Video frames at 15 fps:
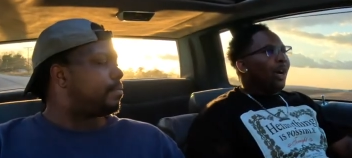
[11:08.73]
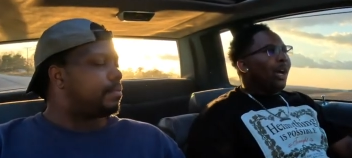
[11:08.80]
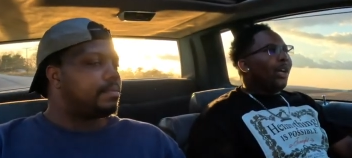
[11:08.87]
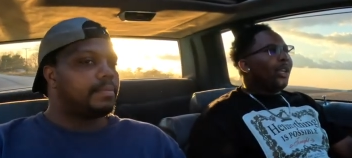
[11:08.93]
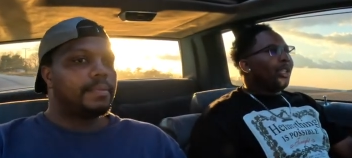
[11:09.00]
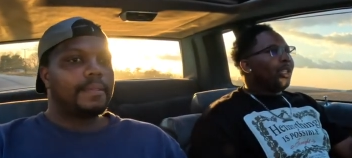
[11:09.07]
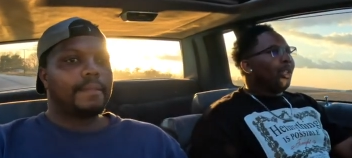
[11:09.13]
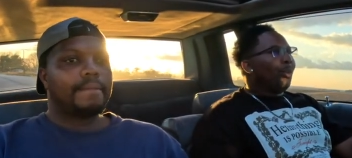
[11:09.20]
Speaker 1: know how
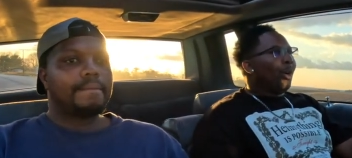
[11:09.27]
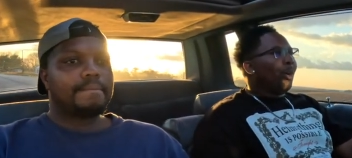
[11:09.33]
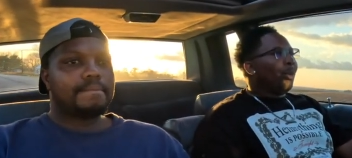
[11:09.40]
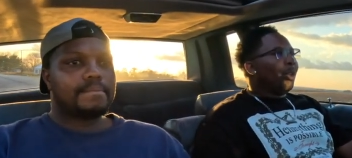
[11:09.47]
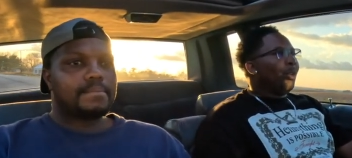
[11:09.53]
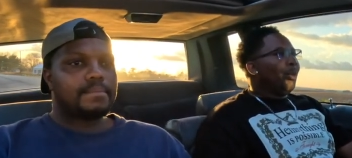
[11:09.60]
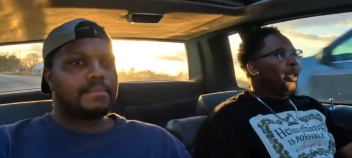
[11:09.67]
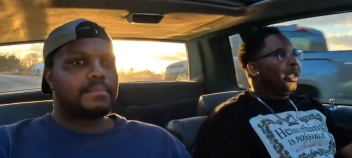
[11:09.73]
that shit work
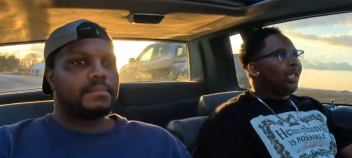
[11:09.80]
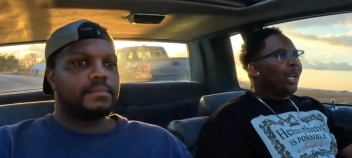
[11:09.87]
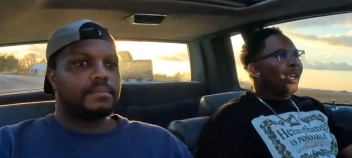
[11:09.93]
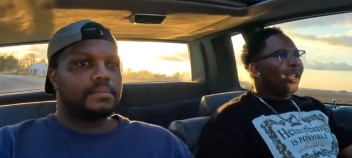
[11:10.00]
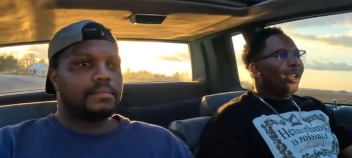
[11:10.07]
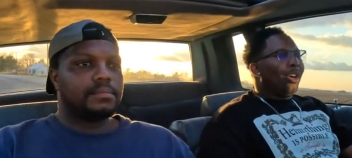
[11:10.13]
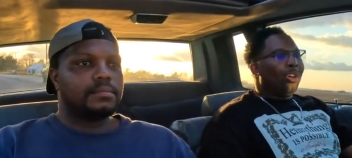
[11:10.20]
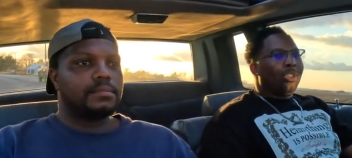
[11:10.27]
with
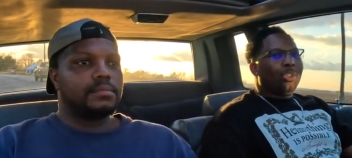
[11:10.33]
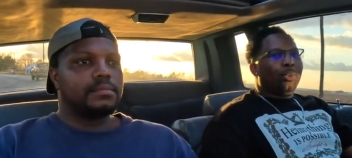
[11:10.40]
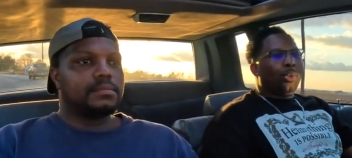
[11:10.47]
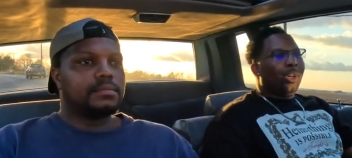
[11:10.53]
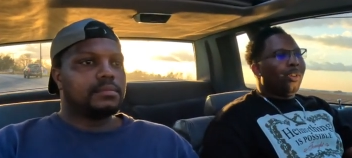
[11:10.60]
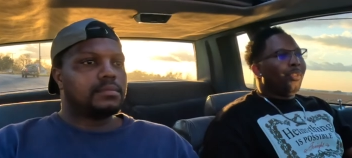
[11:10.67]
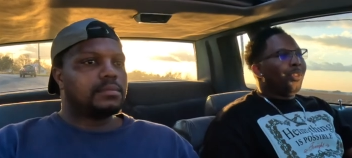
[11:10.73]
Louisiana laws or whatever.